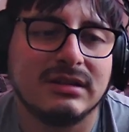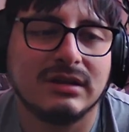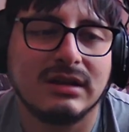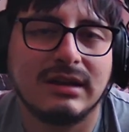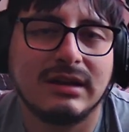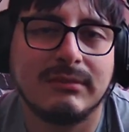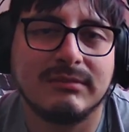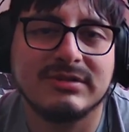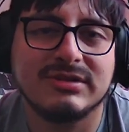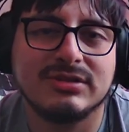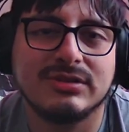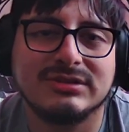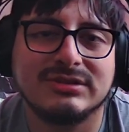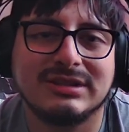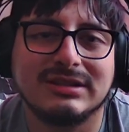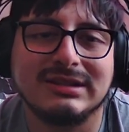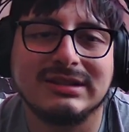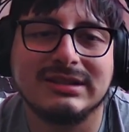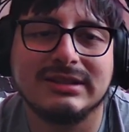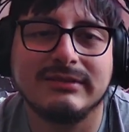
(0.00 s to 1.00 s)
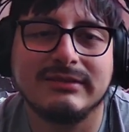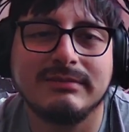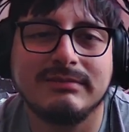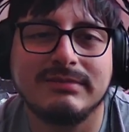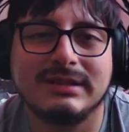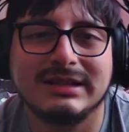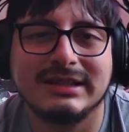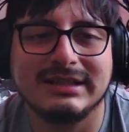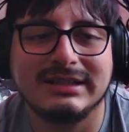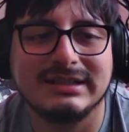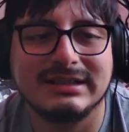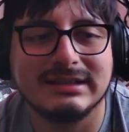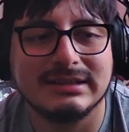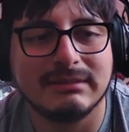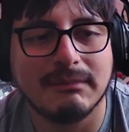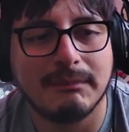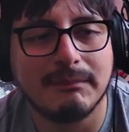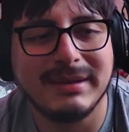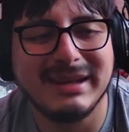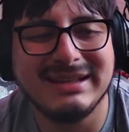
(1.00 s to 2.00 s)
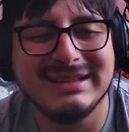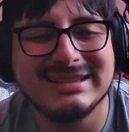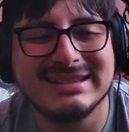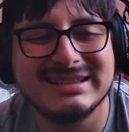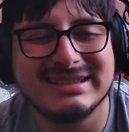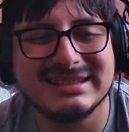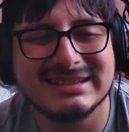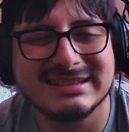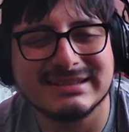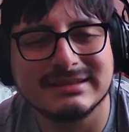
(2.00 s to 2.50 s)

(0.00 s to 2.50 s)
I'm gonna show some love, buddy. Peace.